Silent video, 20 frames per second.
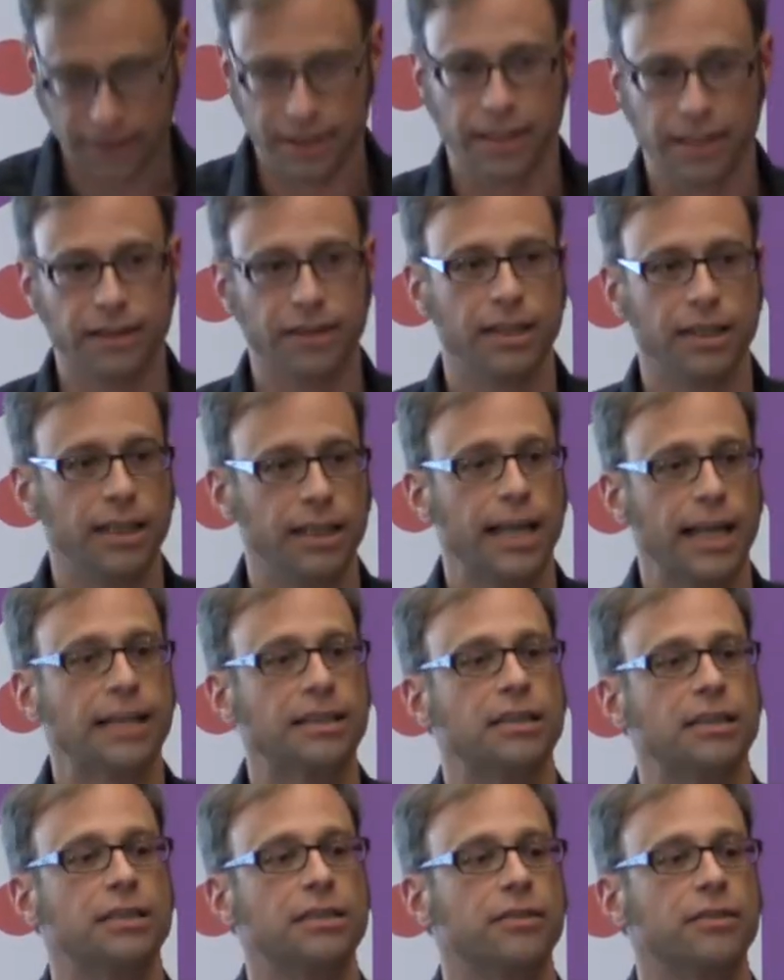think the
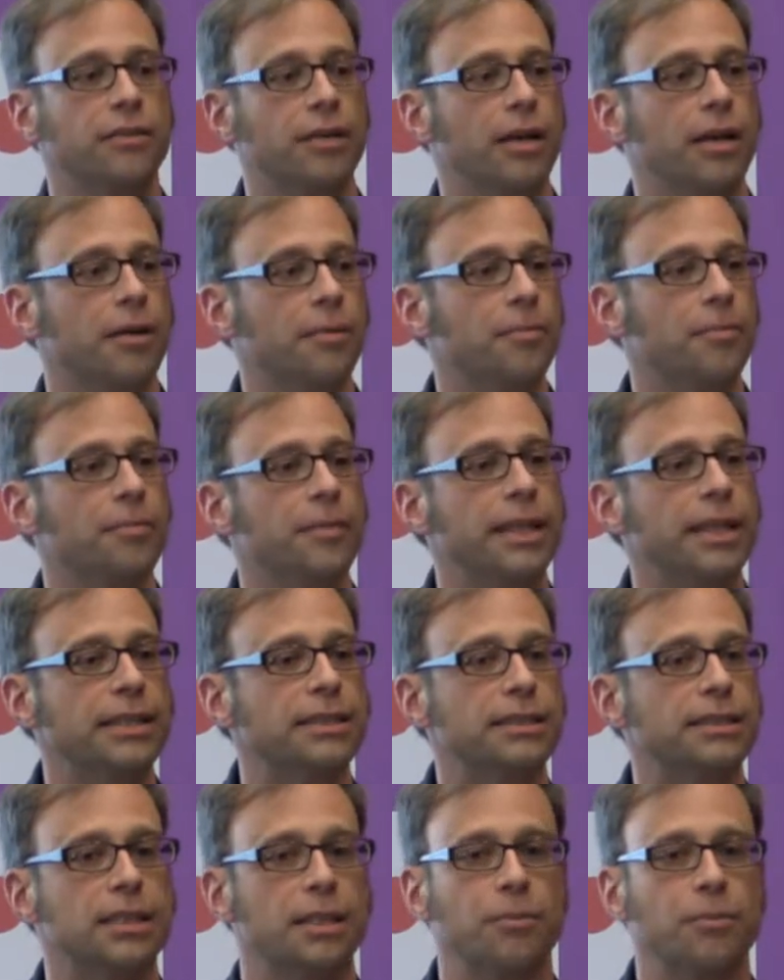elected
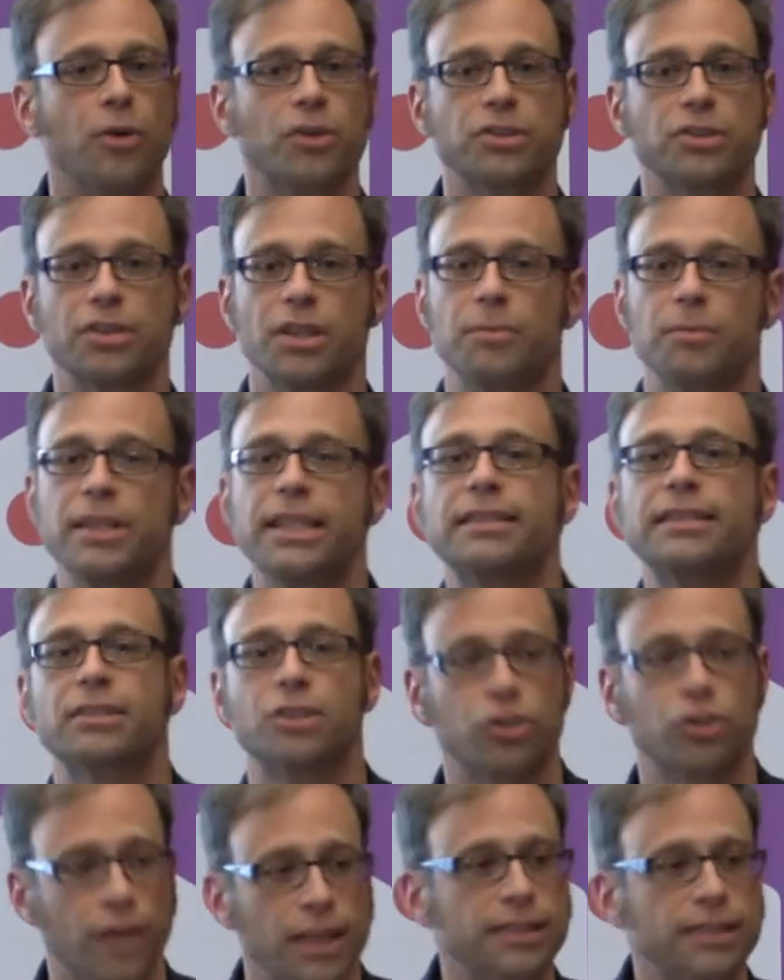is amongst the least
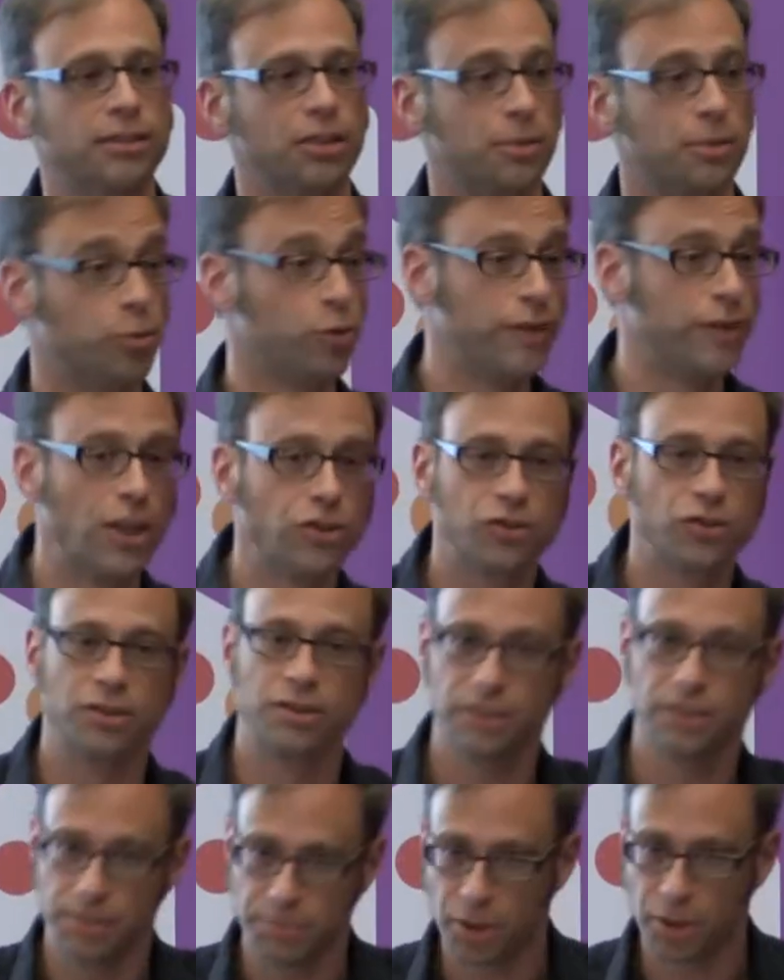trusted professions,